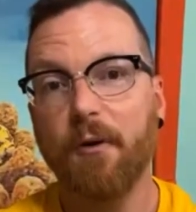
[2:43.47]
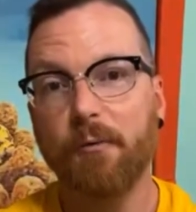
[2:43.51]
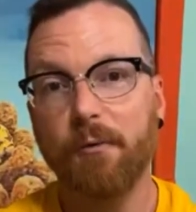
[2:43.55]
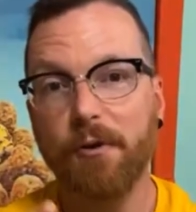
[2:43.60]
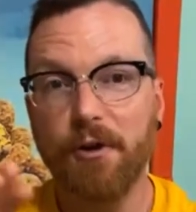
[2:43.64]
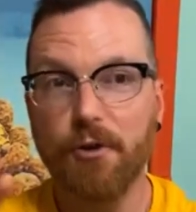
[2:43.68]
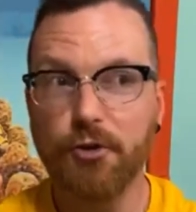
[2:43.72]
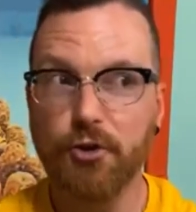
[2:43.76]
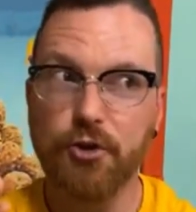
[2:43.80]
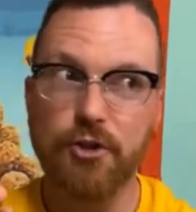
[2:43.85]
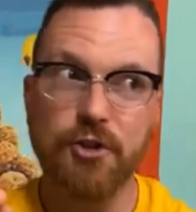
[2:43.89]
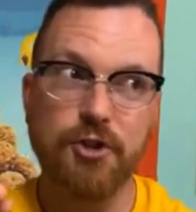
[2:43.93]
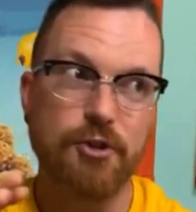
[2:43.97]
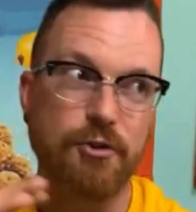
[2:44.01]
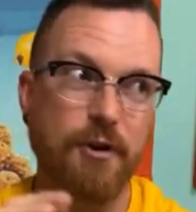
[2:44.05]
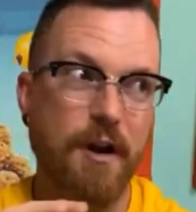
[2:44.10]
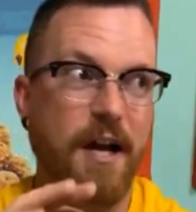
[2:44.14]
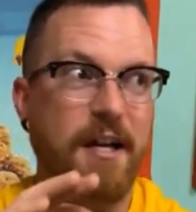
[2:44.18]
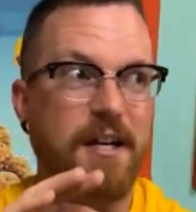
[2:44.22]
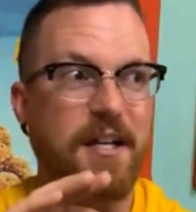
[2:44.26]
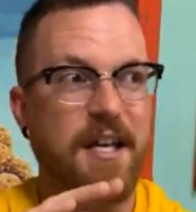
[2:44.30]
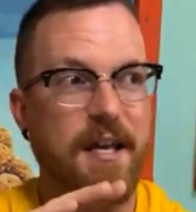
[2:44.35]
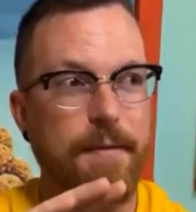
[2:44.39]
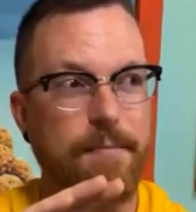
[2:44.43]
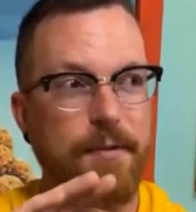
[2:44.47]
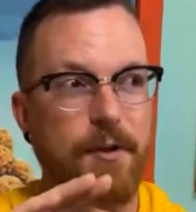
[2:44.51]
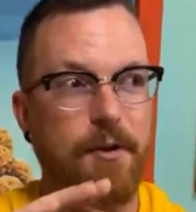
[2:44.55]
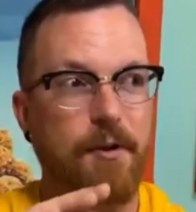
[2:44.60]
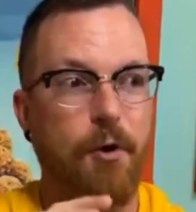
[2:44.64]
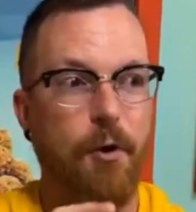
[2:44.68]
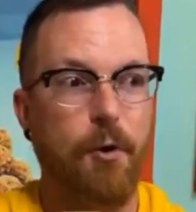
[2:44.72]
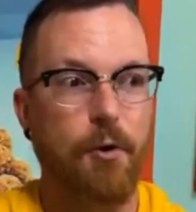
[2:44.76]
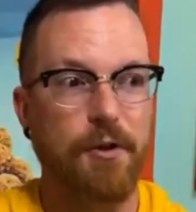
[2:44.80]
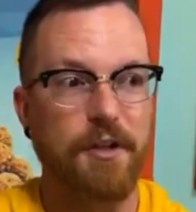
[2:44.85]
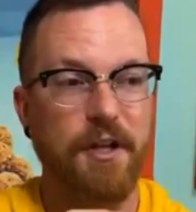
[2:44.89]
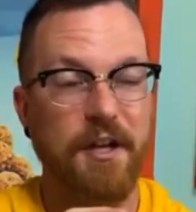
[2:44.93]
We usually try to keep the
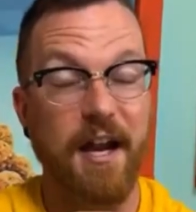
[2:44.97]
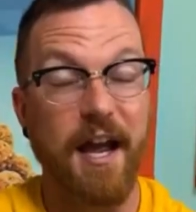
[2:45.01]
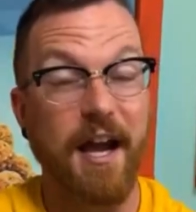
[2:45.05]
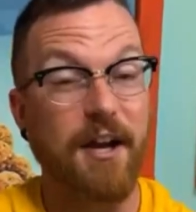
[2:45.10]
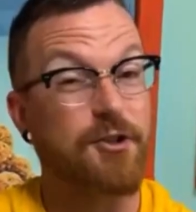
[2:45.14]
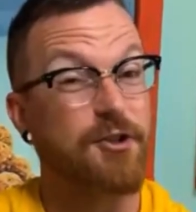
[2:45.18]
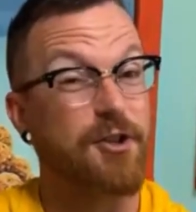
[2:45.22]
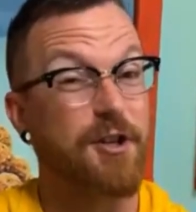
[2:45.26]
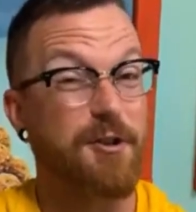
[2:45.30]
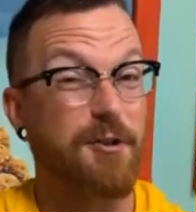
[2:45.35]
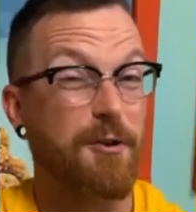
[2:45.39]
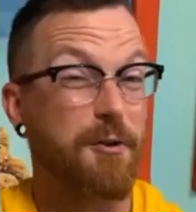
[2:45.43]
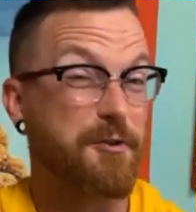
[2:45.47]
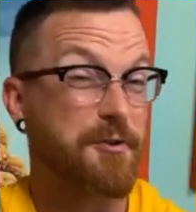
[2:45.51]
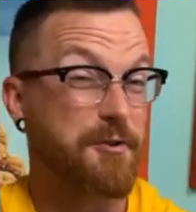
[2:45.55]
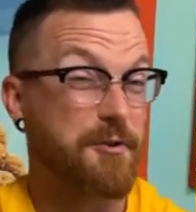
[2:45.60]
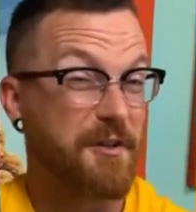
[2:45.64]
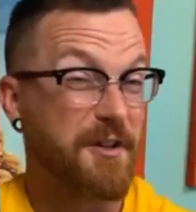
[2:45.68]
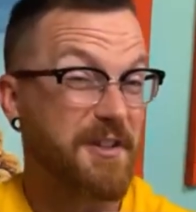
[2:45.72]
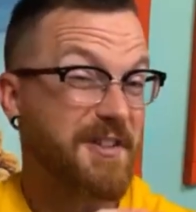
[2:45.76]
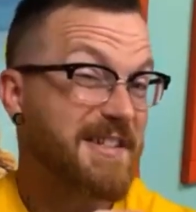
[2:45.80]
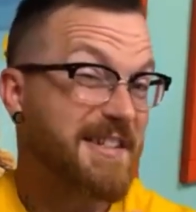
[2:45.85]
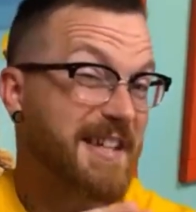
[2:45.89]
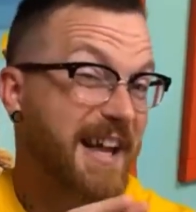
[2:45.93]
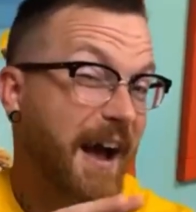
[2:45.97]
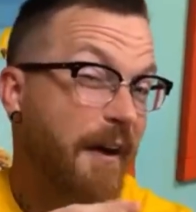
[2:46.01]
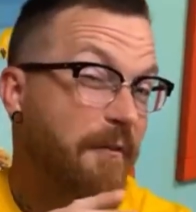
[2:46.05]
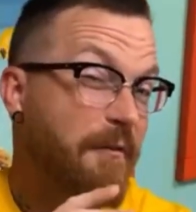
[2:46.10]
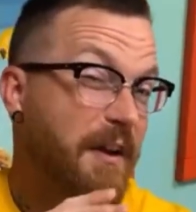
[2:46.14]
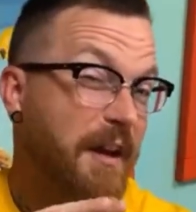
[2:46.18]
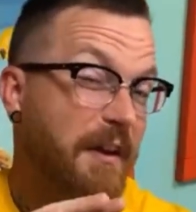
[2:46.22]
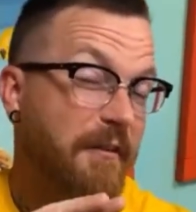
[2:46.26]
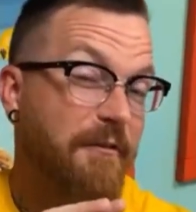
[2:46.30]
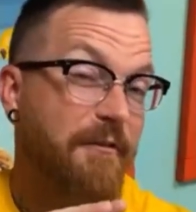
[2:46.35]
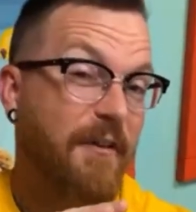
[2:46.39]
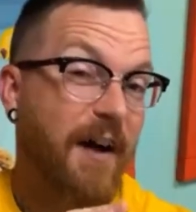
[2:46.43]
cold end actually closer to
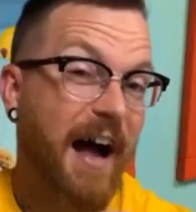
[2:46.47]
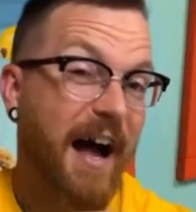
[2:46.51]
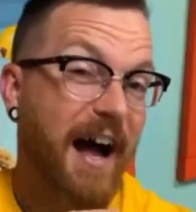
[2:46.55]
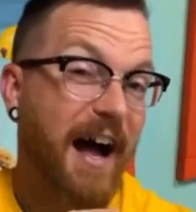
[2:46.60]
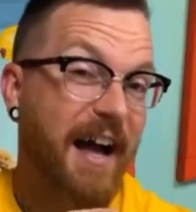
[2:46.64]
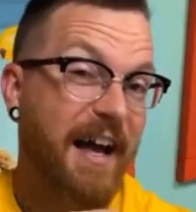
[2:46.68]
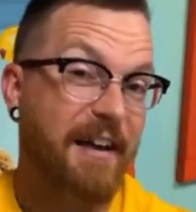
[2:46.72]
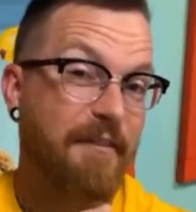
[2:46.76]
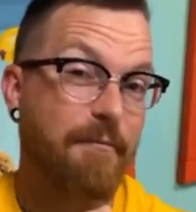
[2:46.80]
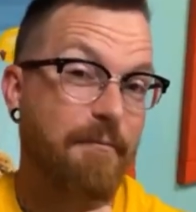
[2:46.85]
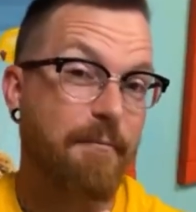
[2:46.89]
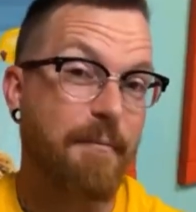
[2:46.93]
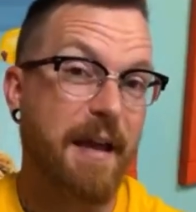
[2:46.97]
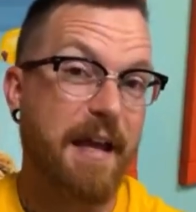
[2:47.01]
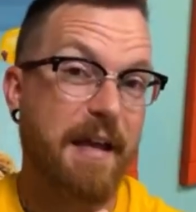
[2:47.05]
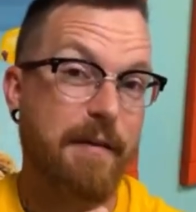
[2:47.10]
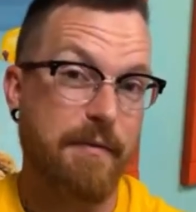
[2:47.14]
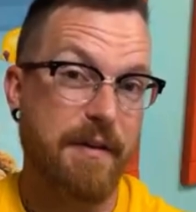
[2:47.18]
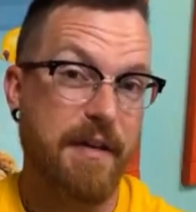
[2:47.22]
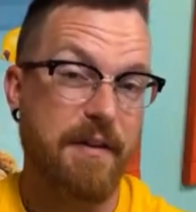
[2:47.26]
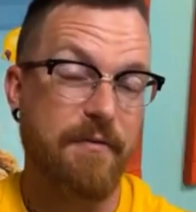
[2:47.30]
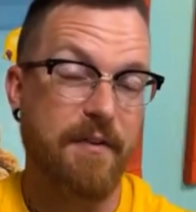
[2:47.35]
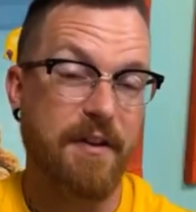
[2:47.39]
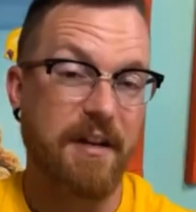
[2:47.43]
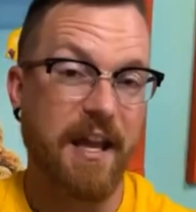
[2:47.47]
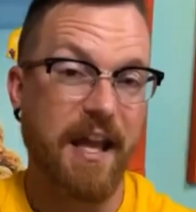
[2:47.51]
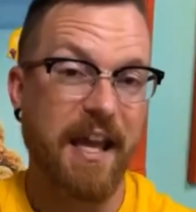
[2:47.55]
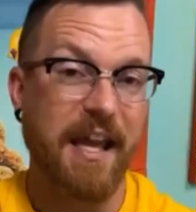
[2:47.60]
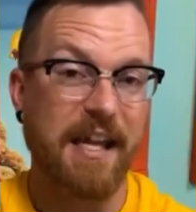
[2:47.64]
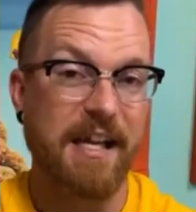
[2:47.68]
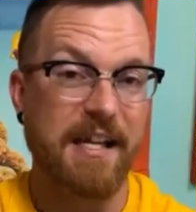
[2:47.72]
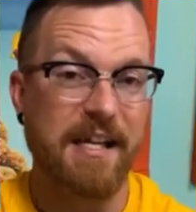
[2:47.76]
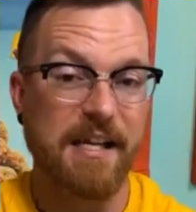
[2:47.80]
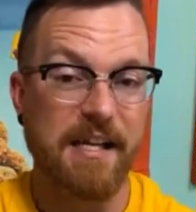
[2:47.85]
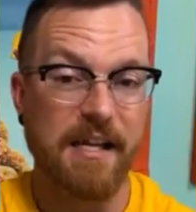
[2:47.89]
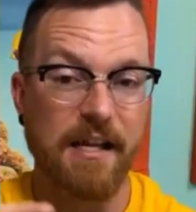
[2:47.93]
75, maybe even
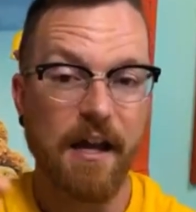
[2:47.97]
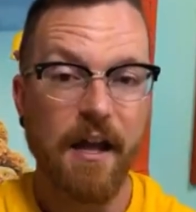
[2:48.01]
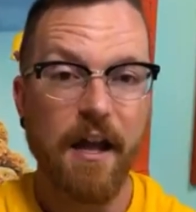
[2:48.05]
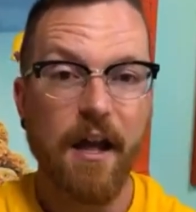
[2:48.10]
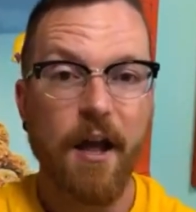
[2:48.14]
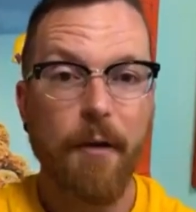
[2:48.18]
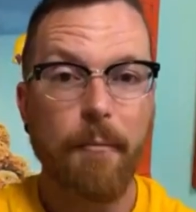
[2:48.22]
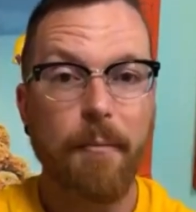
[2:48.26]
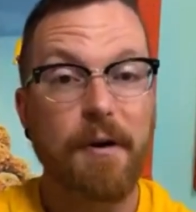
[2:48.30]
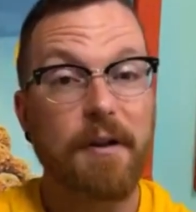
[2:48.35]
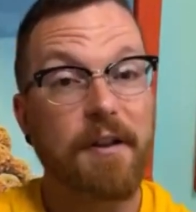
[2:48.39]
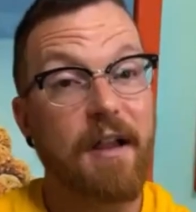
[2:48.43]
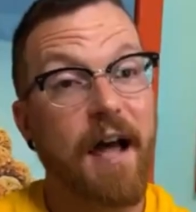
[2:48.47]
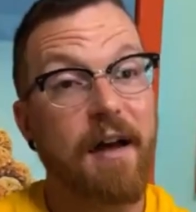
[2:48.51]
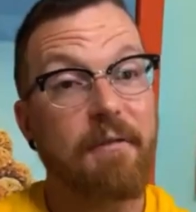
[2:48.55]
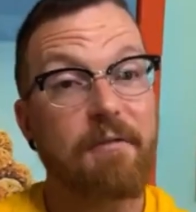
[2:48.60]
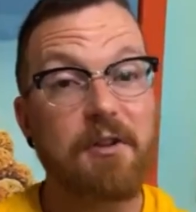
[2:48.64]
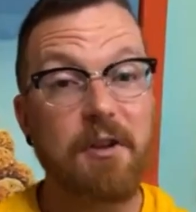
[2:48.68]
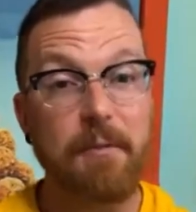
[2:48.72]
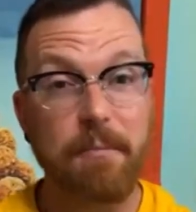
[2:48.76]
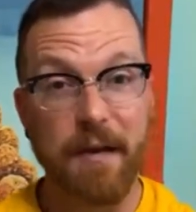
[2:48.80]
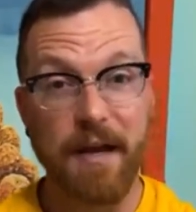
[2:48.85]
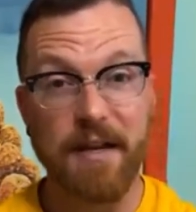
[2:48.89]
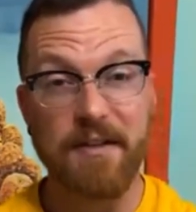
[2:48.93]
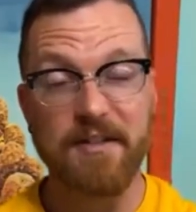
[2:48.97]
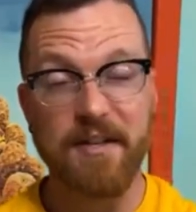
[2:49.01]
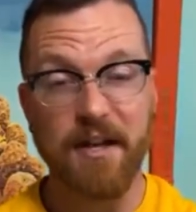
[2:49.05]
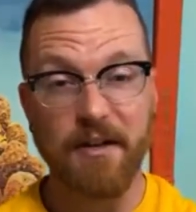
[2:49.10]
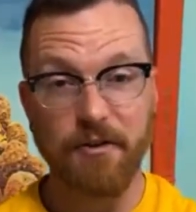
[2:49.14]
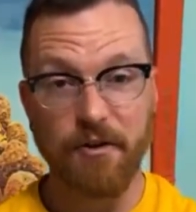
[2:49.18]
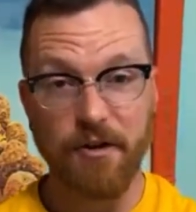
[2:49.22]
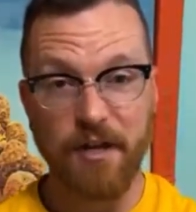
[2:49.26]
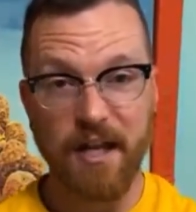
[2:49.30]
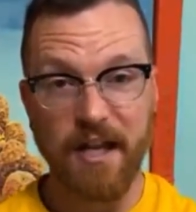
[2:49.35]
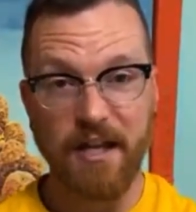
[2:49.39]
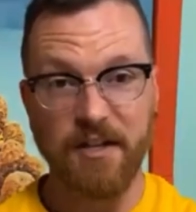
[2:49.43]
80, but a lot of it depends
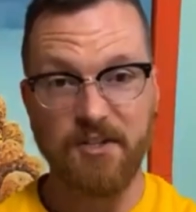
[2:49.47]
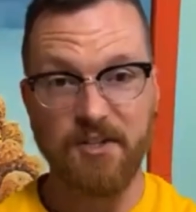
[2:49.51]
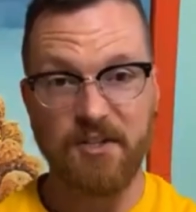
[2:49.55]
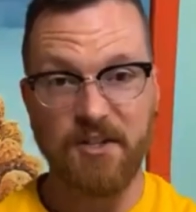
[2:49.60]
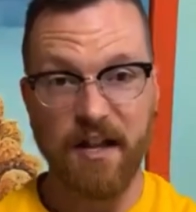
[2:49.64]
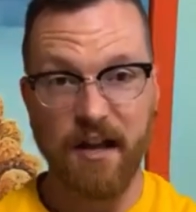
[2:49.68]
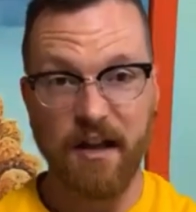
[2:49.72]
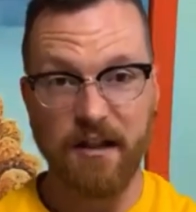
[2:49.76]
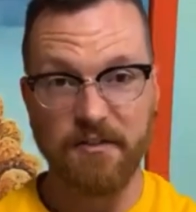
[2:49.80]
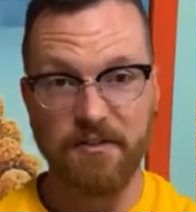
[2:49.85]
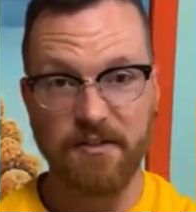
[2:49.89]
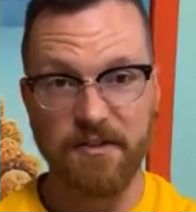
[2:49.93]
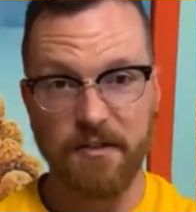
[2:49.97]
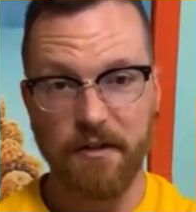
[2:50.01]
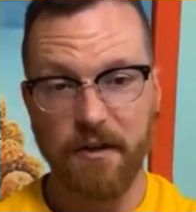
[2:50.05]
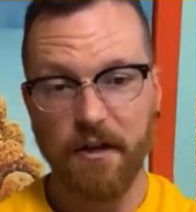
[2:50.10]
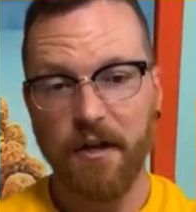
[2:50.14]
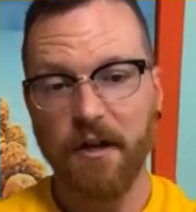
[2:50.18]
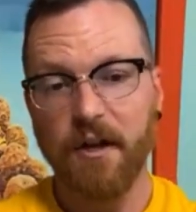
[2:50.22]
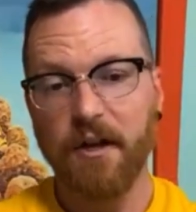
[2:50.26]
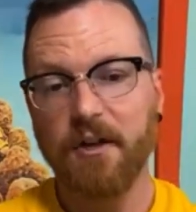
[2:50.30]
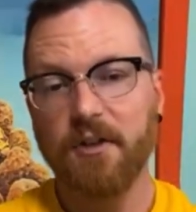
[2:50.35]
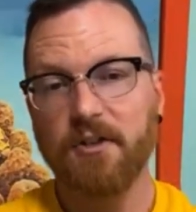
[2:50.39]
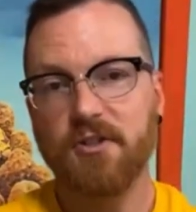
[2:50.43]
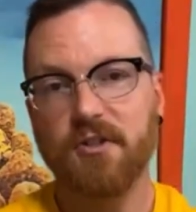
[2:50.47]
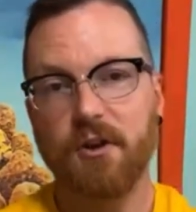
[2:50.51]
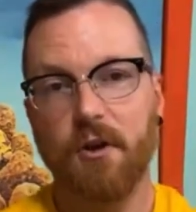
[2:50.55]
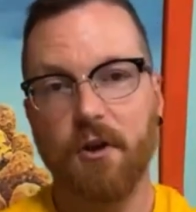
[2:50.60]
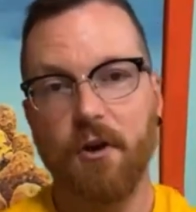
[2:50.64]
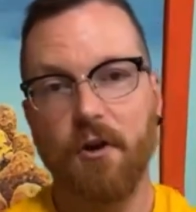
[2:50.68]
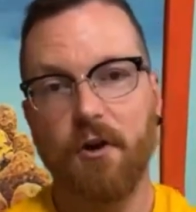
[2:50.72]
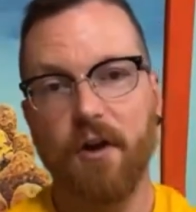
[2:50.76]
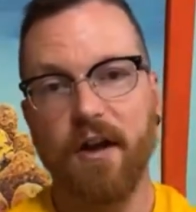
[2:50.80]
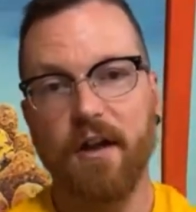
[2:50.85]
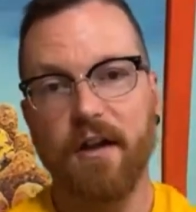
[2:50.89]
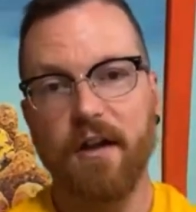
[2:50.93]
on your cage size.
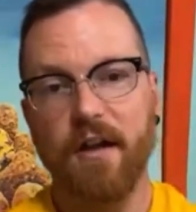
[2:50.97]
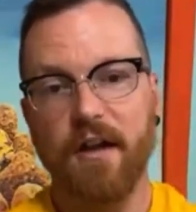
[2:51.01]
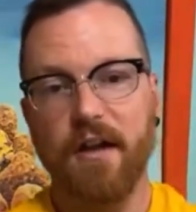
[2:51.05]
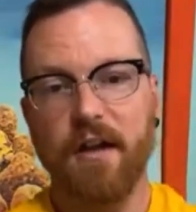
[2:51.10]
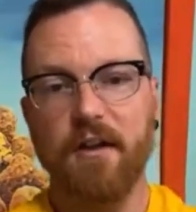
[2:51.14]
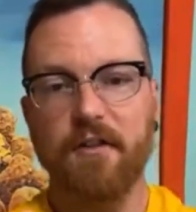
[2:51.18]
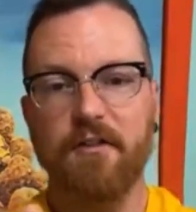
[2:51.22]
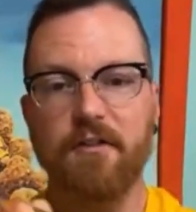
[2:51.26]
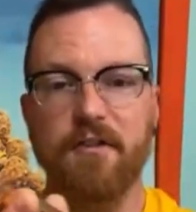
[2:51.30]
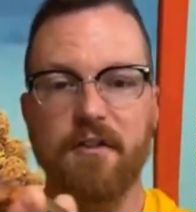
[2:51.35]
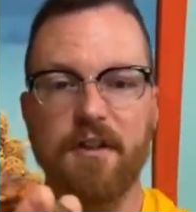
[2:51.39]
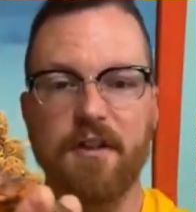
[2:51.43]
So